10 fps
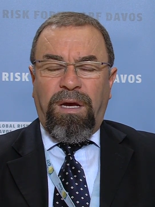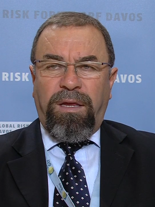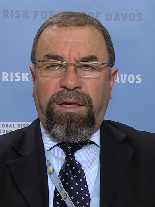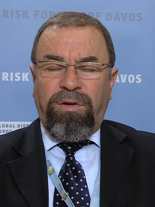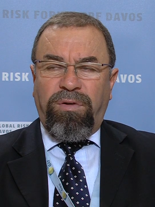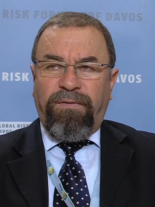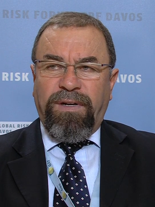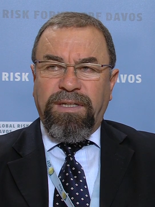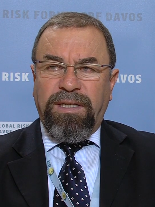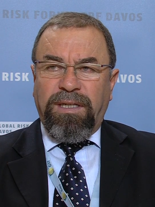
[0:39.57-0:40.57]
at the
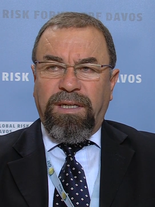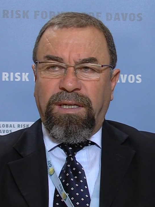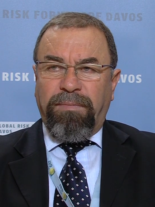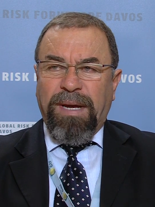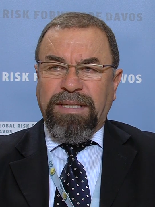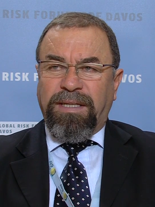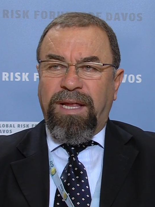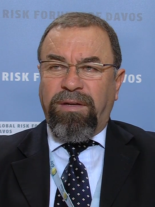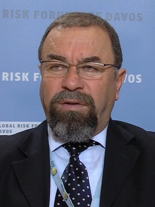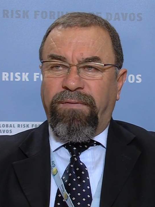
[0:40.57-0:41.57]
university, based
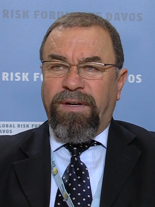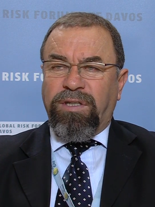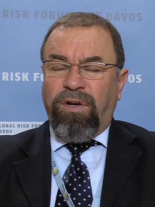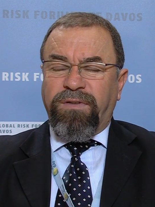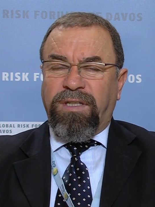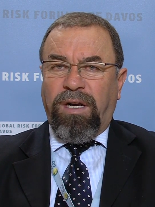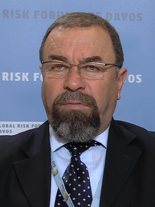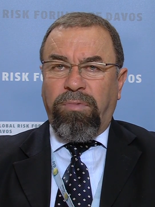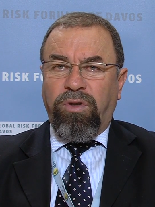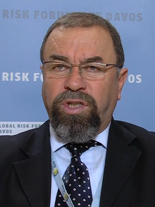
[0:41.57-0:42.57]
at the University of
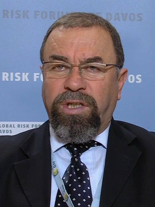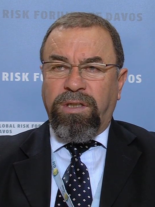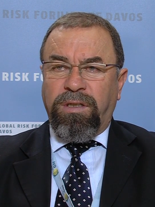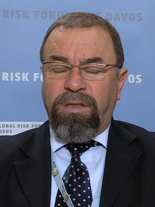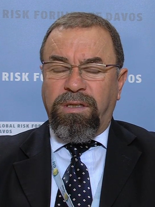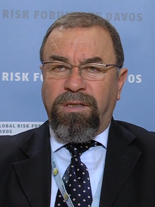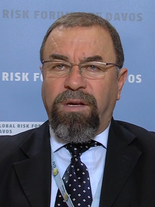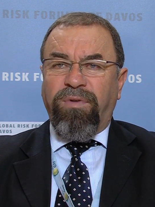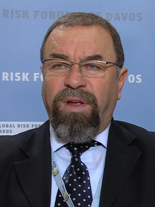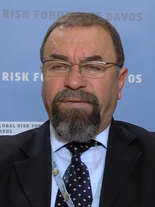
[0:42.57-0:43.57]
Stellenbosch in
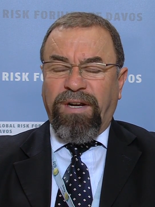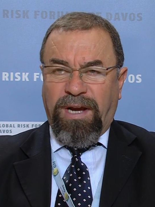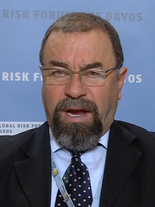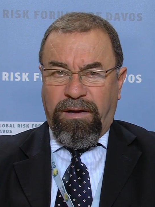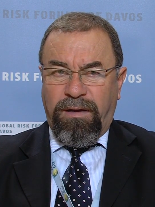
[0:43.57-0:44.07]
South Africa.